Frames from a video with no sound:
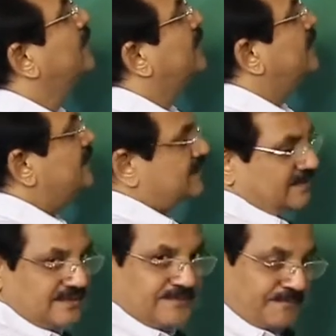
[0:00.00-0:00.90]

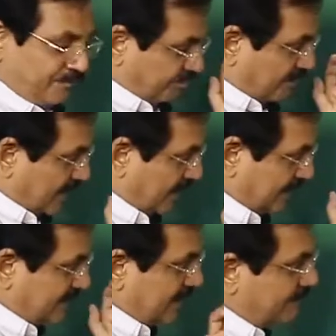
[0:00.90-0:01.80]
is
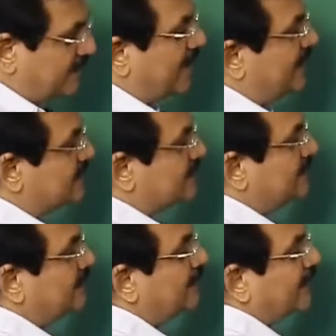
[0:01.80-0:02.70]
termed as
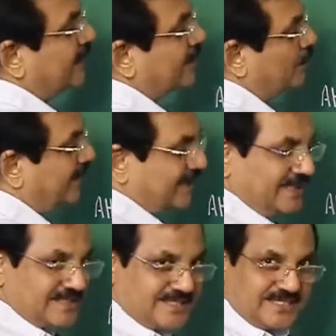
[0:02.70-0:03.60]
interatomic
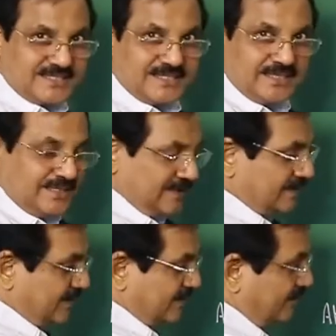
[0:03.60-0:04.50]
distance,
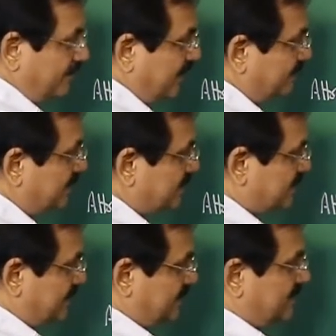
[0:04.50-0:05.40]
interequilibrium
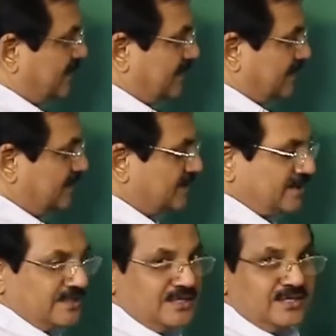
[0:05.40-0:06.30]
distance,
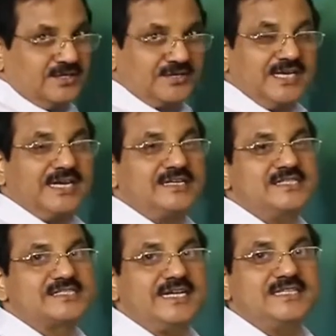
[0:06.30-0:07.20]
internuclear
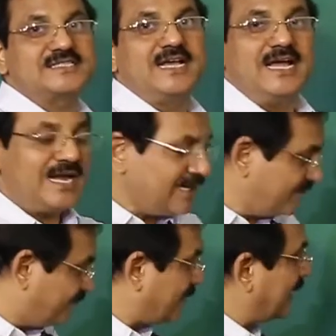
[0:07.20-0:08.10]
distance,
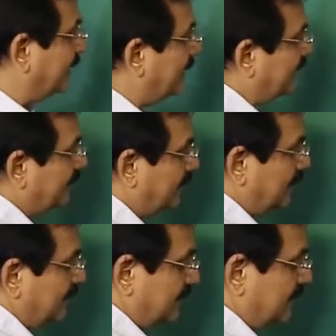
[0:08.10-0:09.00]
and finally,
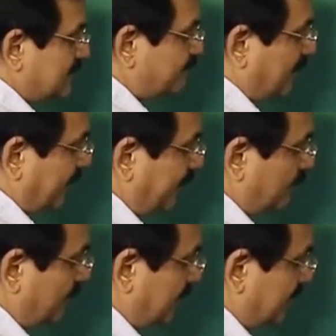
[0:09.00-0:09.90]
this
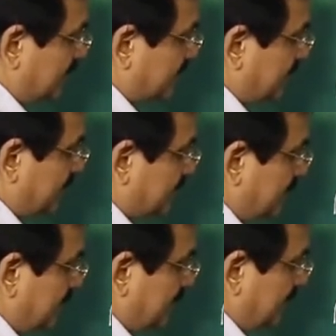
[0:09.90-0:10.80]
particular distance
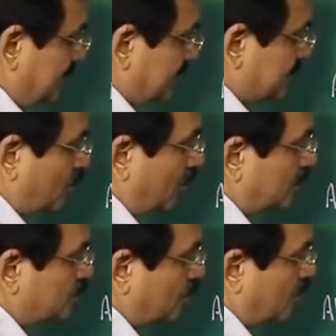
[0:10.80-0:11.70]
is
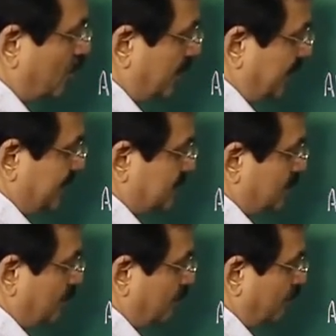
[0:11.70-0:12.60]
also called as
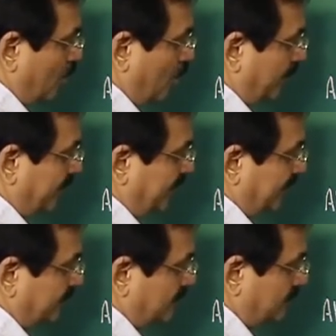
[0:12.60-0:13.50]
bond
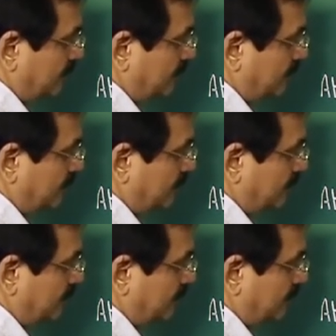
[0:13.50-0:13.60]
length.